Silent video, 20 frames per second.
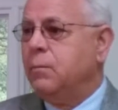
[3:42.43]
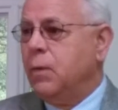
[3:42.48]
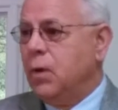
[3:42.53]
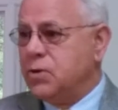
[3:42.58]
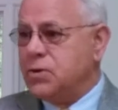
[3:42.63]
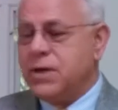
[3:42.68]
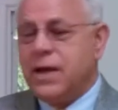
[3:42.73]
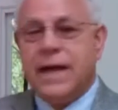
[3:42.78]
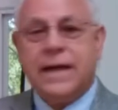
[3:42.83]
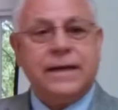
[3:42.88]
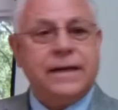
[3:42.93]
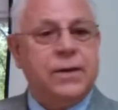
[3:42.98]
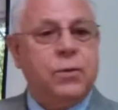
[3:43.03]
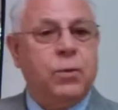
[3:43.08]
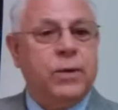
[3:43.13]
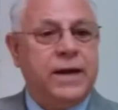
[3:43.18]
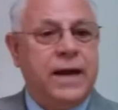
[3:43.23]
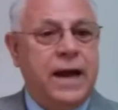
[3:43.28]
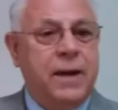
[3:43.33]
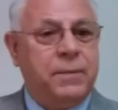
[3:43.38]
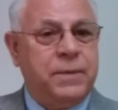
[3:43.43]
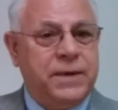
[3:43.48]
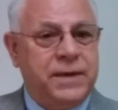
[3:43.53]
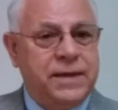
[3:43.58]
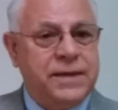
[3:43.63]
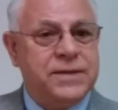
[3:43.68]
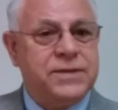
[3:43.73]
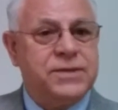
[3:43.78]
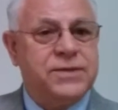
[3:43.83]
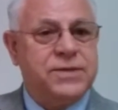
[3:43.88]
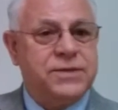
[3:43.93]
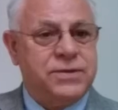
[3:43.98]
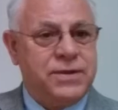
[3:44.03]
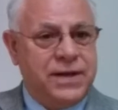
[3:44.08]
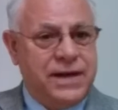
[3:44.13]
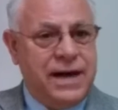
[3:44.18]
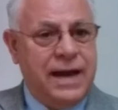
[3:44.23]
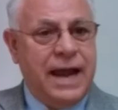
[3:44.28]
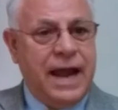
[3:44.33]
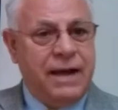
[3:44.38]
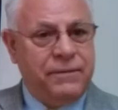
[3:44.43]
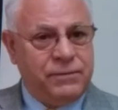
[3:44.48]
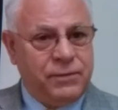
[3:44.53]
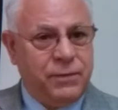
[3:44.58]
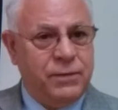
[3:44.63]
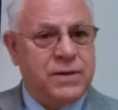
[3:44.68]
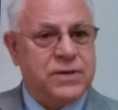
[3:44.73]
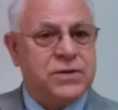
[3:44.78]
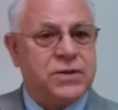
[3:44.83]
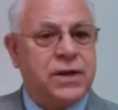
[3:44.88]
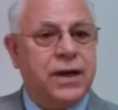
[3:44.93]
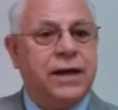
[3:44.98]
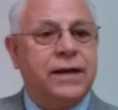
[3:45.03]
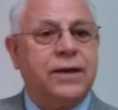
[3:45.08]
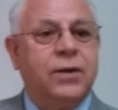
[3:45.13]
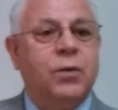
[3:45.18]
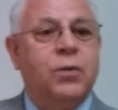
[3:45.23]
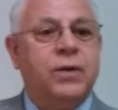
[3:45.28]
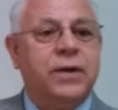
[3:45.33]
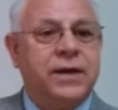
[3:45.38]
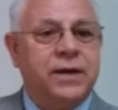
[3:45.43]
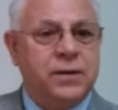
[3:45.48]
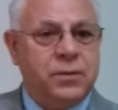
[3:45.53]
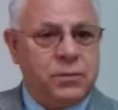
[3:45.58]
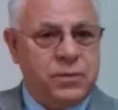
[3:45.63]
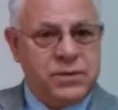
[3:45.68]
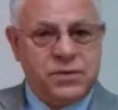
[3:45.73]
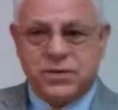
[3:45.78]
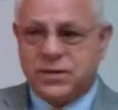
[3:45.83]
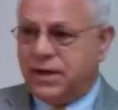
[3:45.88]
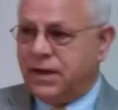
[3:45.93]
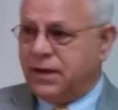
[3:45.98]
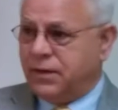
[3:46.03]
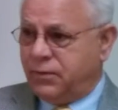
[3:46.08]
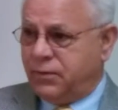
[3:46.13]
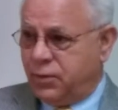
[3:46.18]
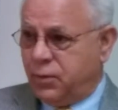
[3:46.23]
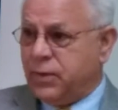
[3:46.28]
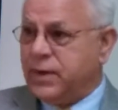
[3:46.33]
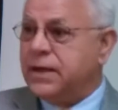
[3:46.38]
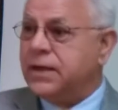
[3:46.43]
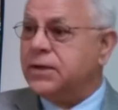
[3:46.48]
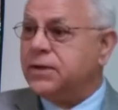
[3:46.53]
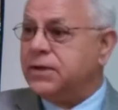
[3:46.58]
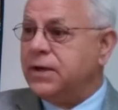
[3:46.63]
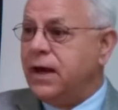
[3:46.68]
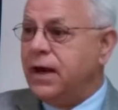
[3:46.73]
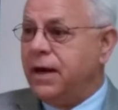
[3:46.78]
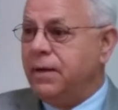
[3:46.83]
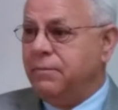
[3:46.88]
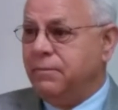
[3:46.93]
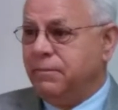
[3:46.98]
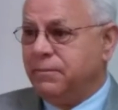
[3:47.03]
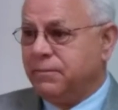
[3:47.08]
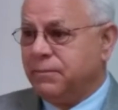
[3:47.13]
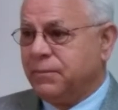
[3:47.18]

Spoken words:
Most likely what happened is that after this got going, it was like 3 at a time.